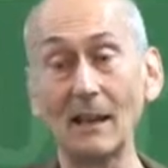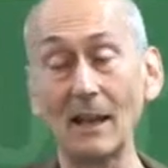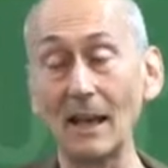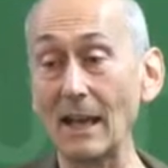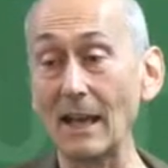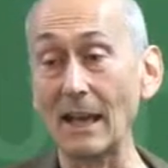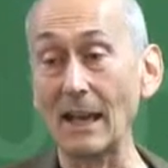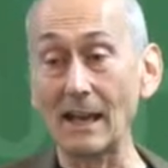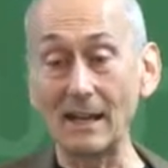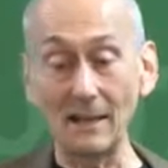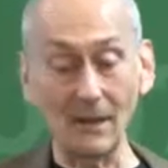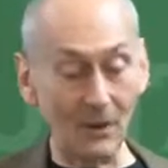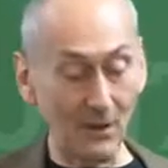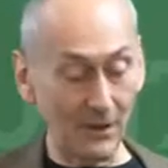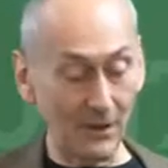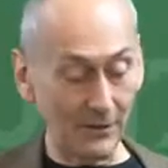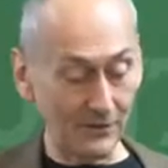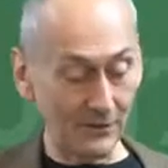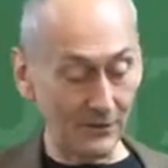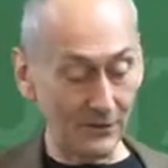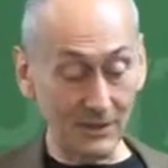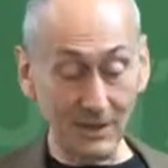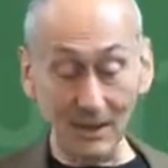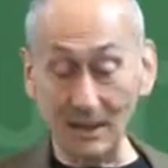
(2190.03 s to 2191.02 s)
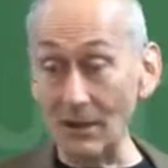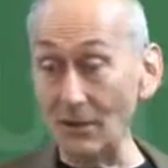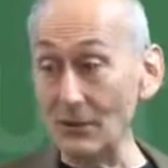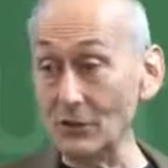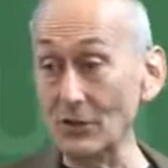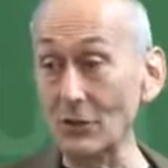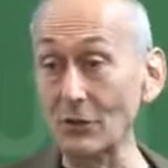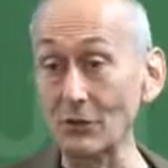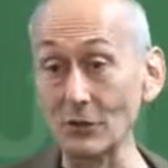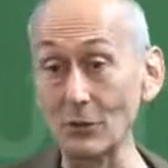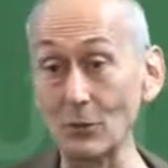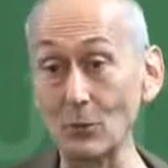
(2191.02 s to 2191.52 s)
And authors, and I'll
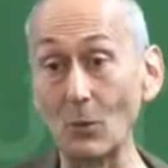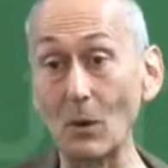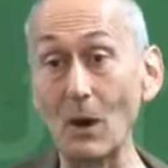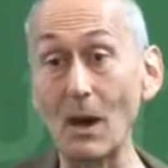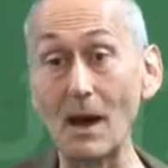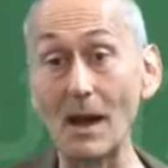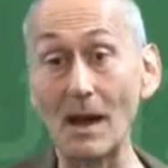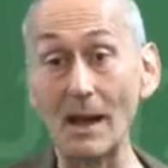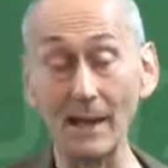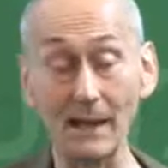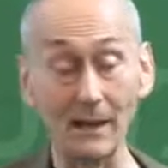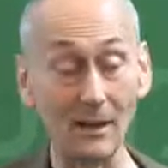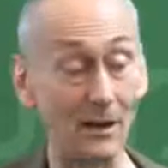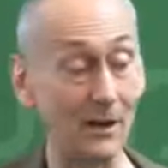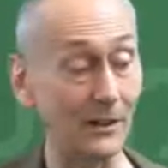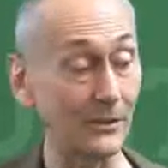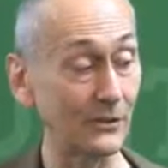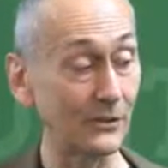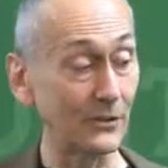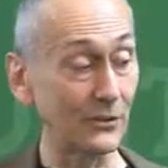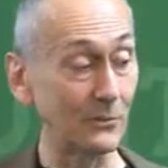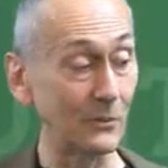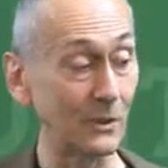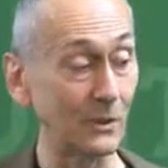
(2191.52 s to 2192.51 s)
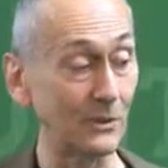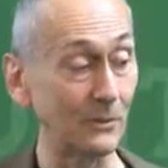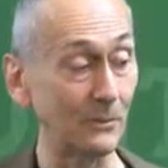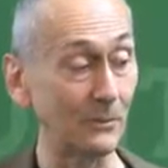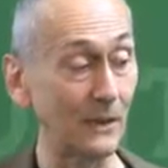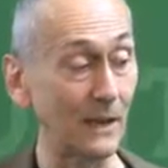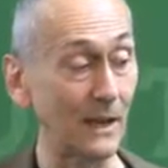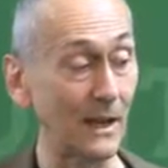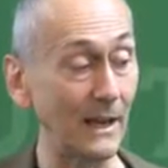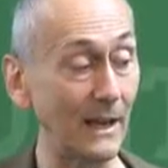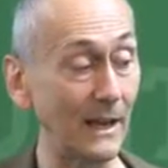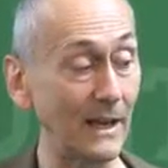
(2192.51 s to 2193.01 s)
show you why, authors will
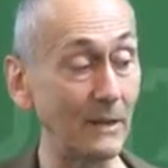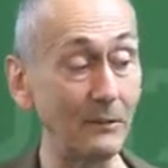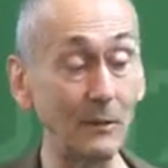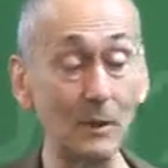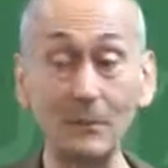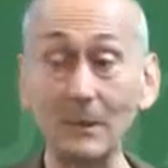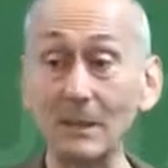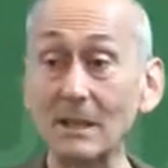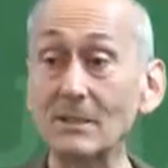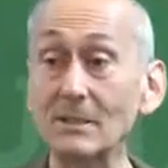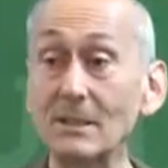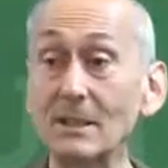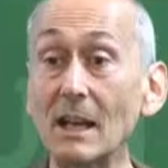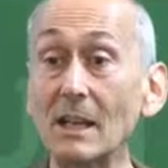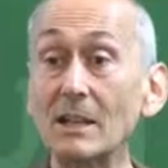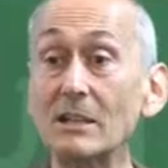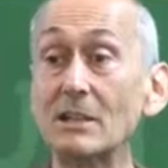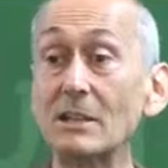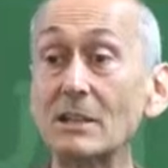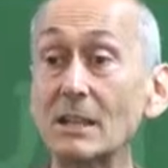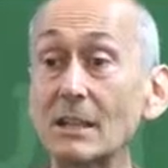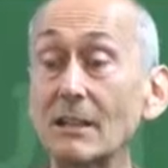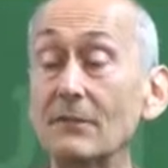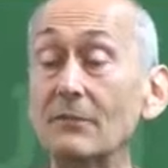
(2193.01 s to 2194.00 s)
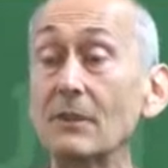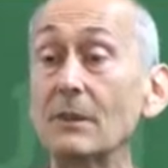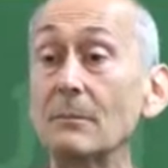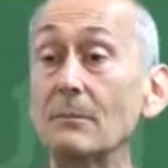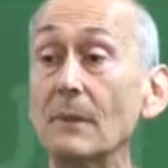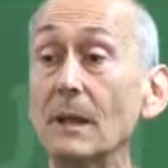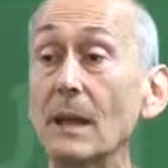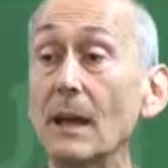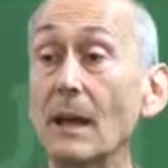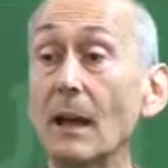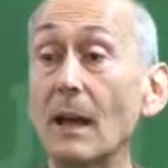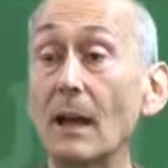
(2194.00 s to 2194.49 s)
comply anyway, but it's nice to give
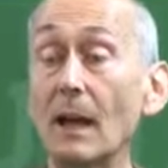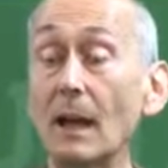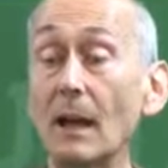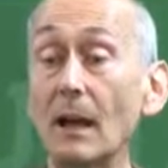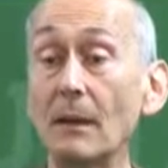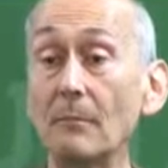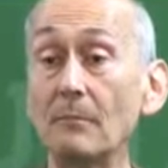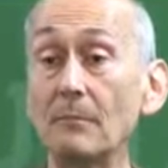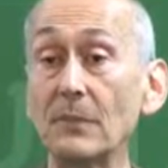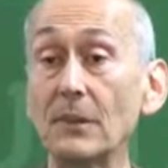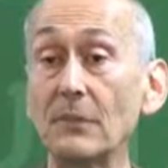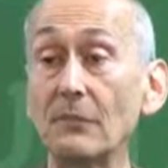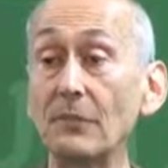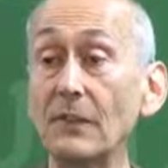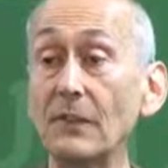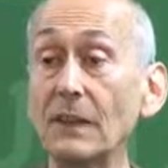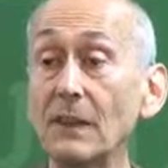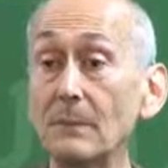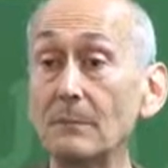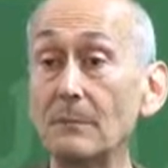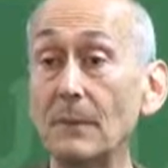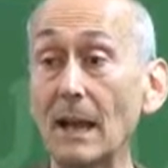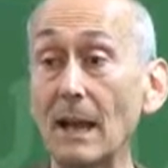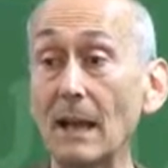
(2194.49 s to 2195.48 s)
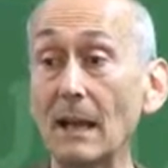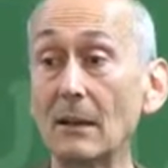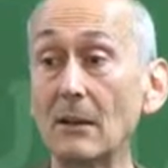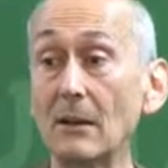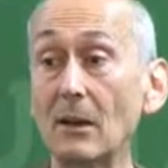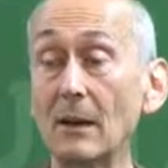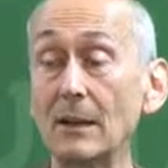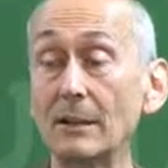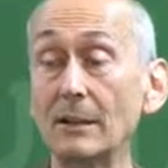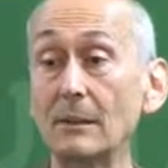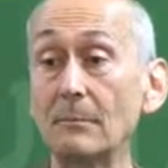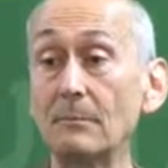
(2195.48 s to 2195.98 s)
them feedback
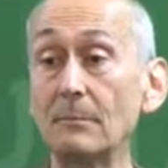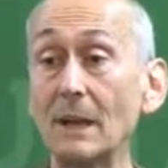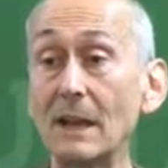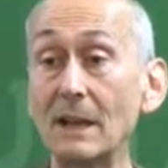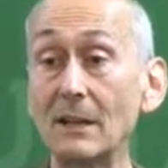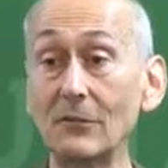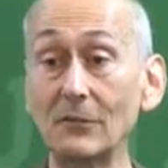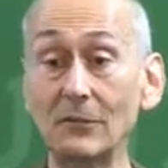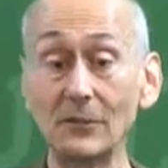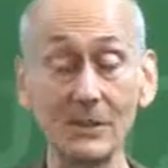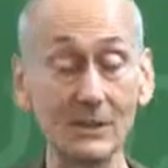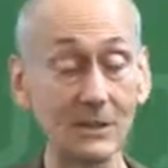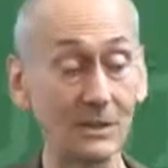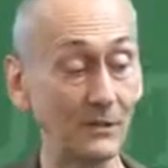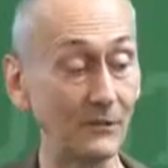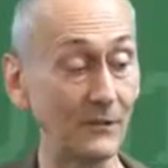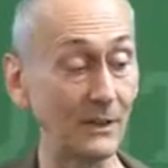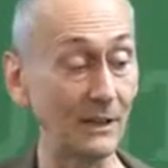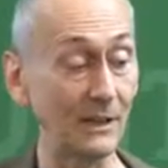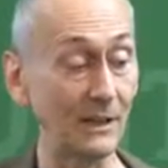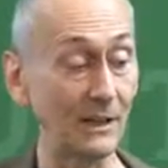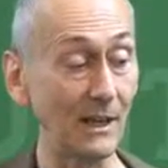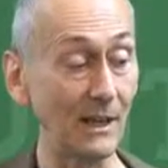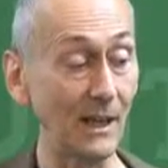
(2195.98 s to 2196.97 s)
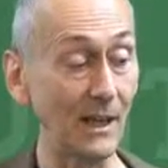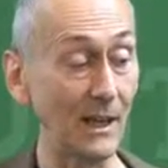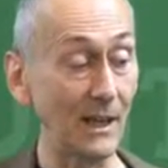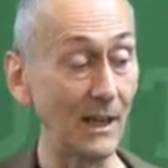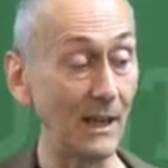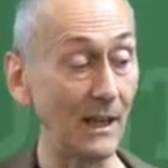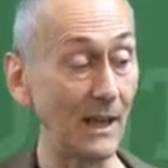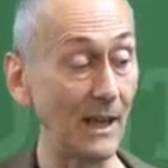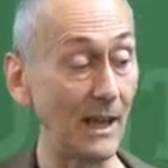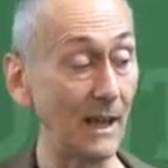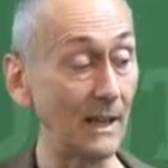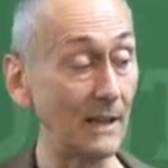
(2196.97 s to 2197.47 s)
on the benefits of it.
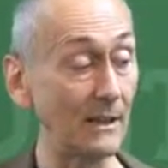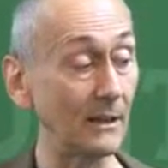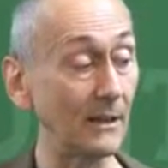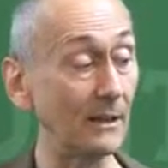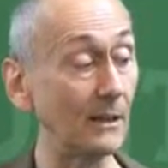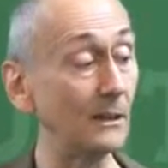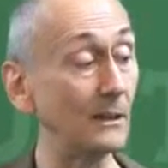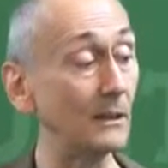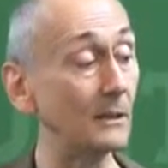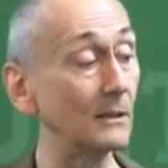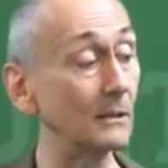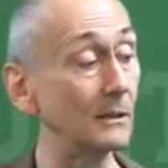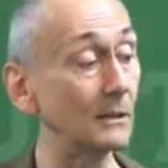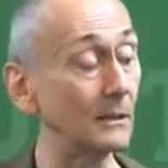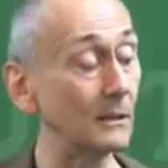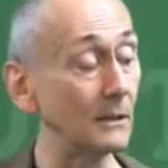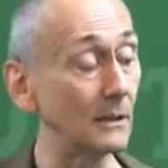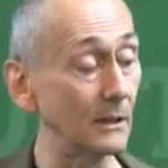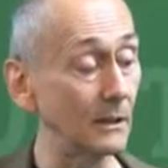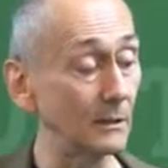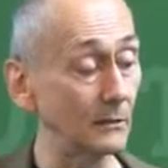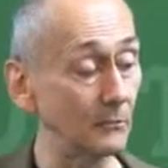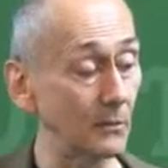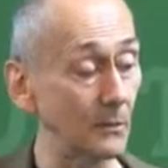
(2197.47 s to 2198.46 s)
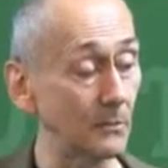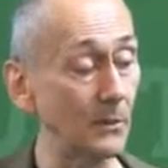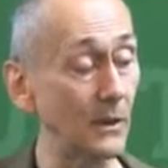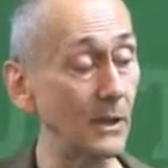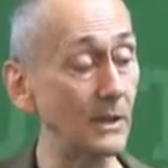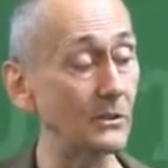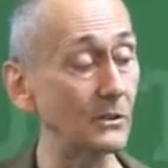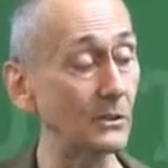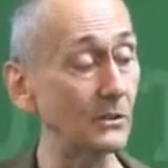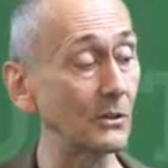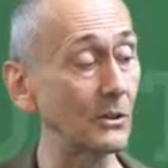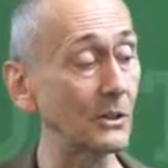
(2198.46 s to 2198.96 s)
And the
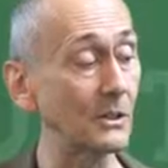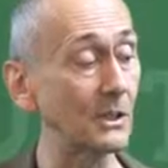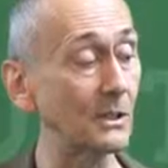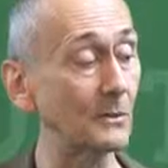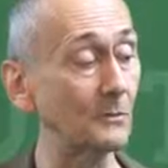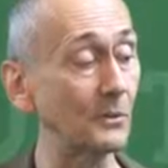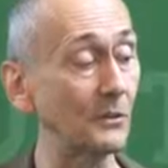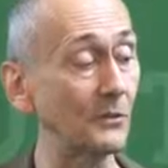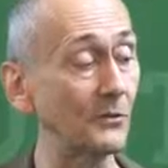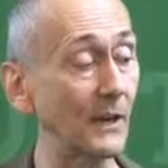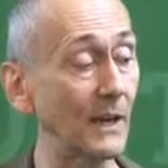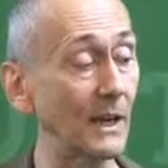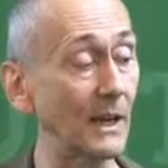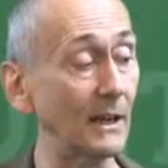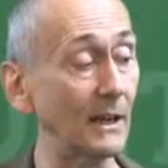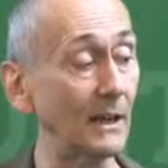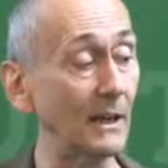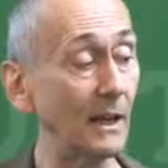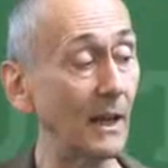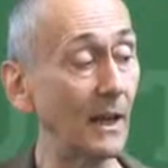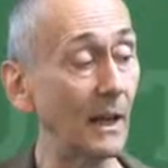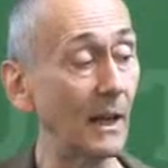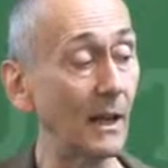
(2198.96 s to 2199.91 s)
repositories can provide